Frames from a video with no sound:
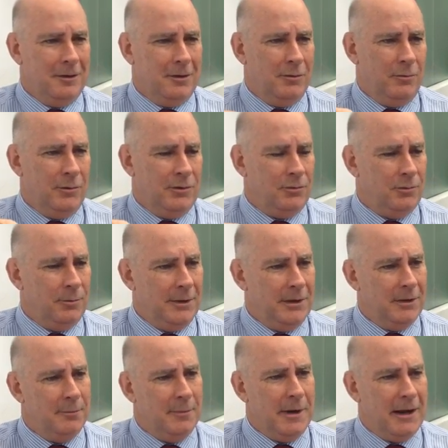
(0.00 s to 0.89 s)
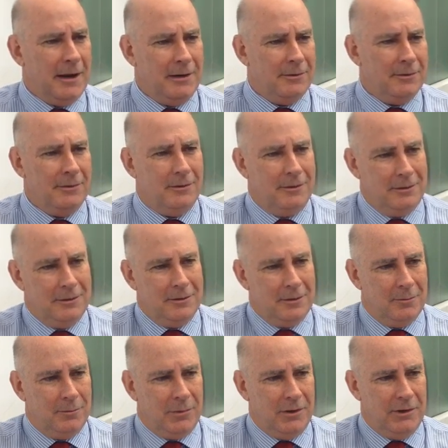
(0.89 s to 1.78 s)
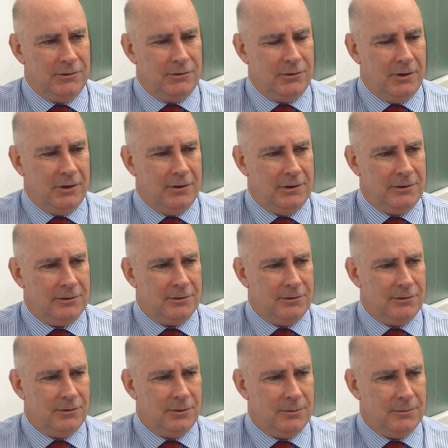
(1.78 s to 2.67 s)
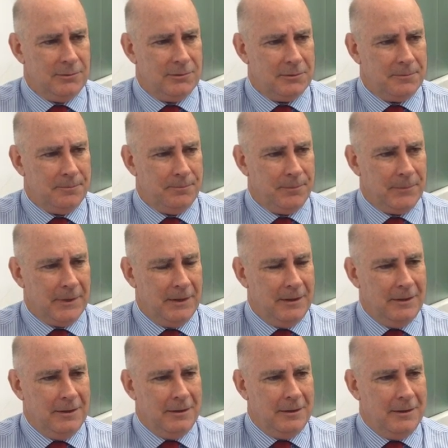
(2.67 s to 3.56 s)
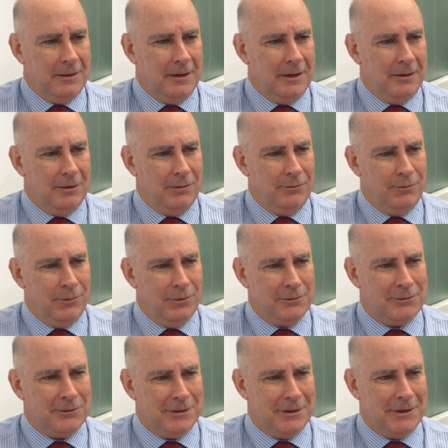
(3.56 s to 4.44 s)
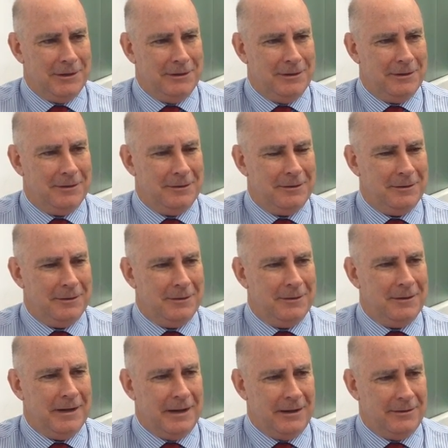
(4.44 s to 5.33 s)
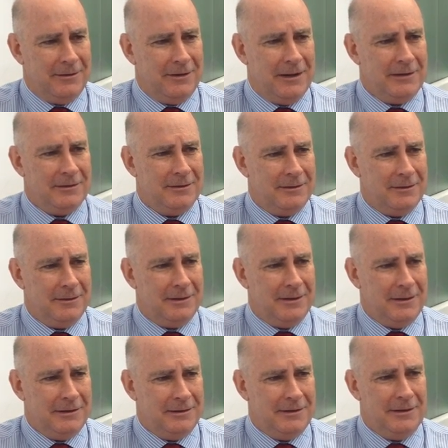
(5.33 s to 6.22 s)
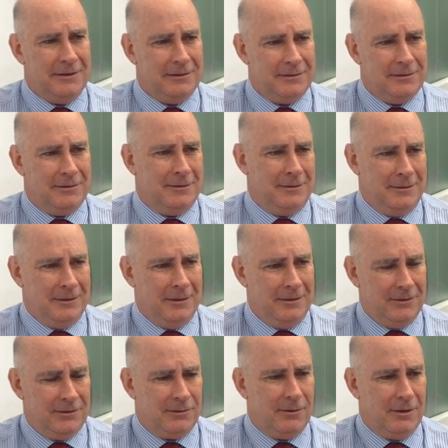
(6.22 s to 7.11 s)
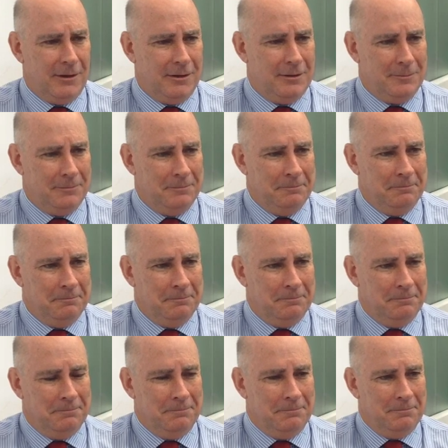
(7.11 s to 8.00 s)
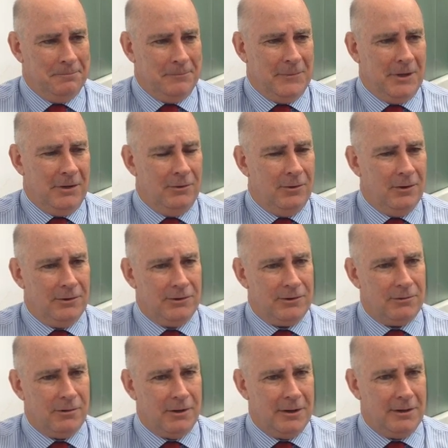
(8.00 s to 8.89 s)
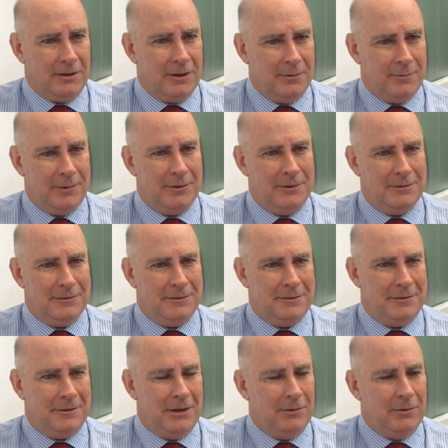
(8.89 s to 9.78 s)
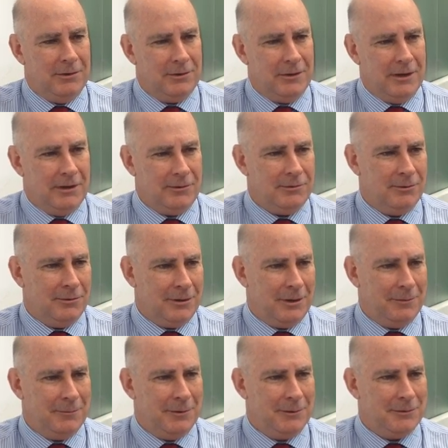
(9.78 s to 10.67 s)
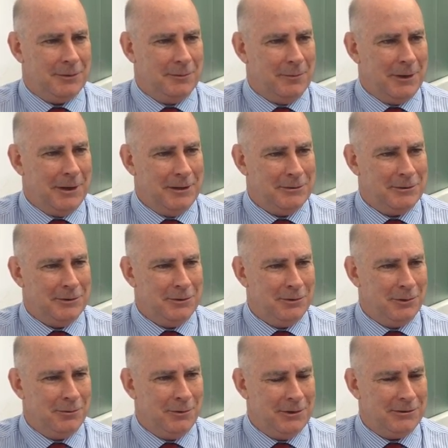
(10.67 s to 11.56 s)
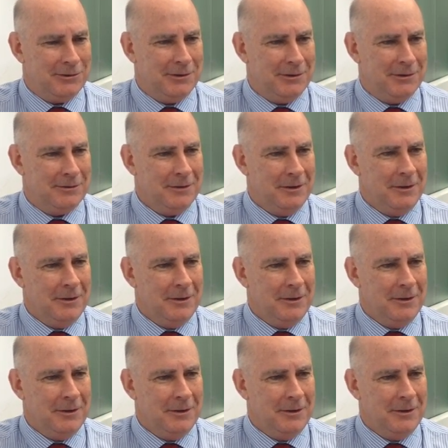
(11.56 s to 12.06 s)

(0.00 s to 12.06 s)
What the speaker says: which will be demanded by Chinese consumers. Now, unfortunately, that doesn't exist in Australia. They're not Australian companies. They're international companies. So my answer to your question is